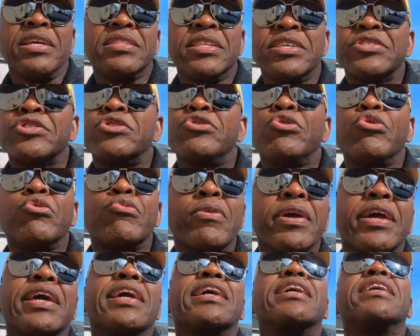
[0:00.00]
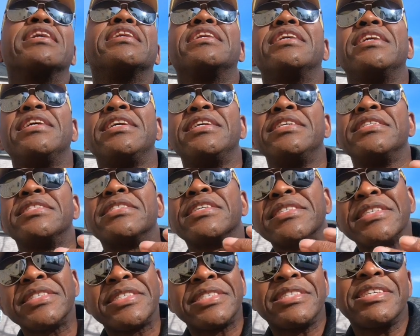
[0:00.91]
This new rig,
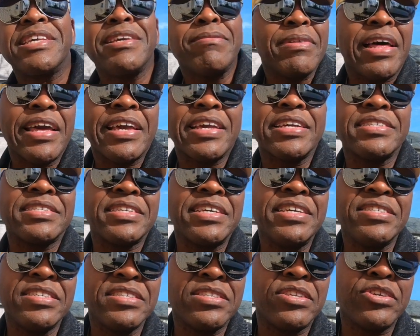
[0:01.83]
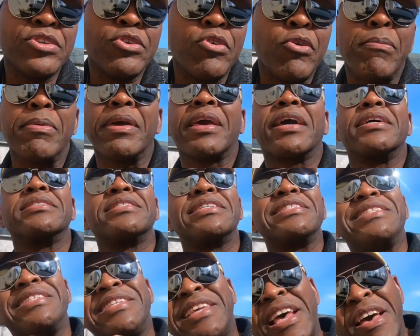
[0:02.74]
does it seem like it's easy to you? Because
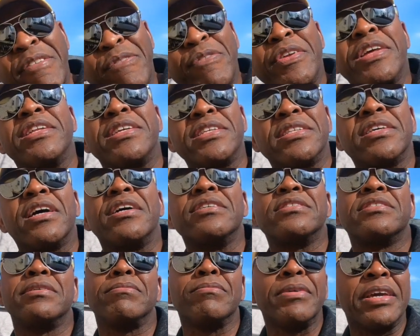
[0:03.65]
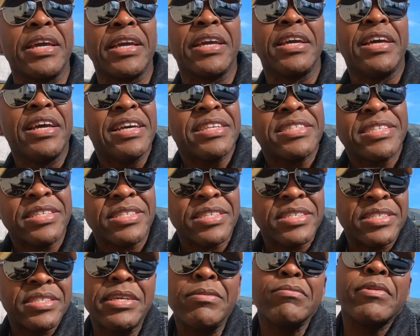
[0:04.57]
it definitely does to me. Does
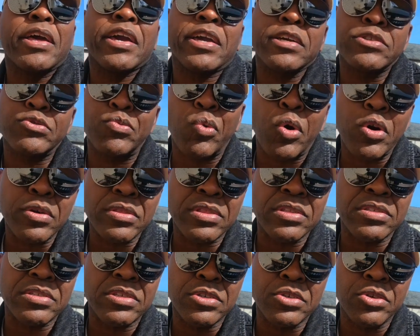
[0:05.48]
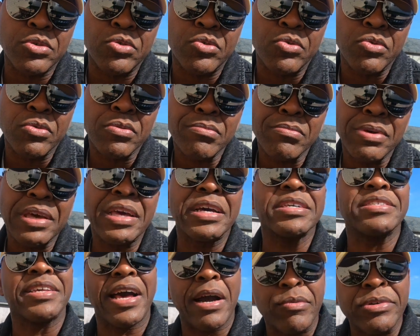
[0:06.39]
it seem like it's worth it to you?
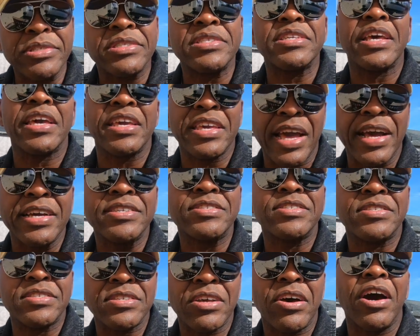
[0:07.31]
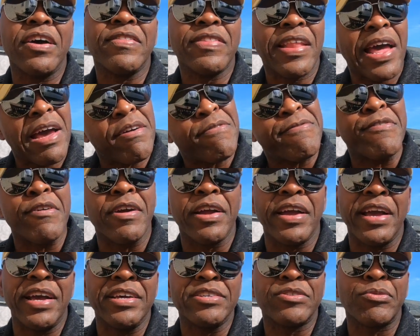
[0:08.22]
Because I would say yes on that
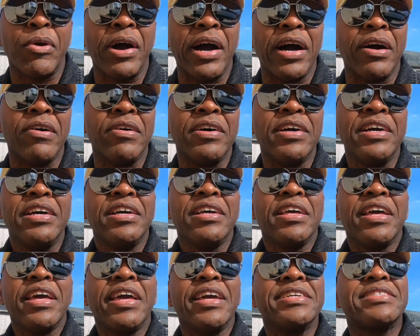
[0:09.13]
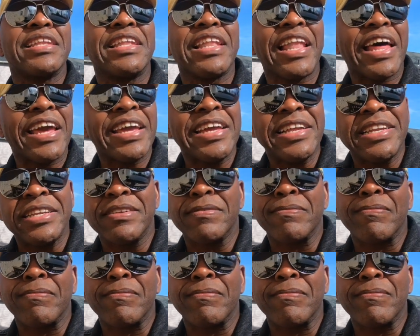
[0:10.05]
front as well. It's light,